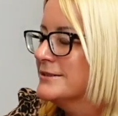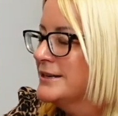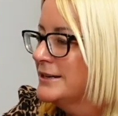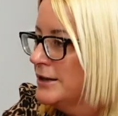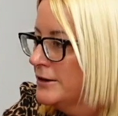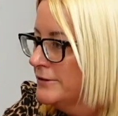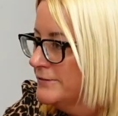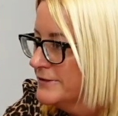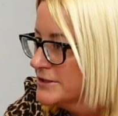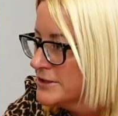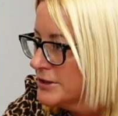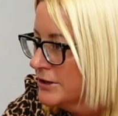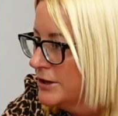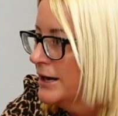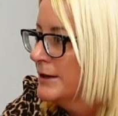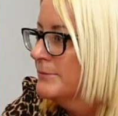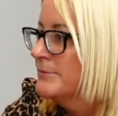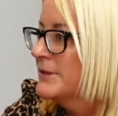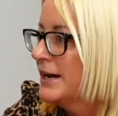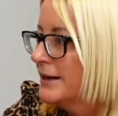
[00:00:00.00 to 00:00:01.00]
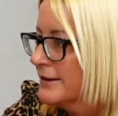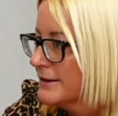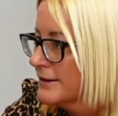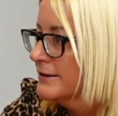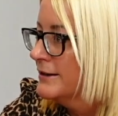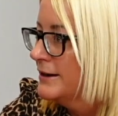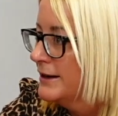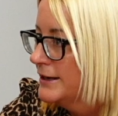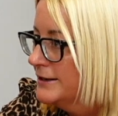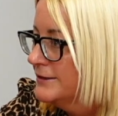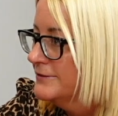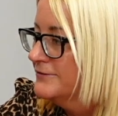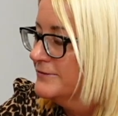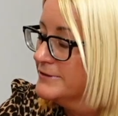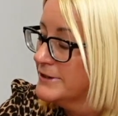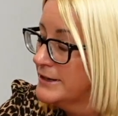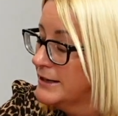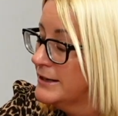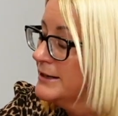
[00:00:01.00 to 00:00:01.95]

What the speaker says: then over time that can lead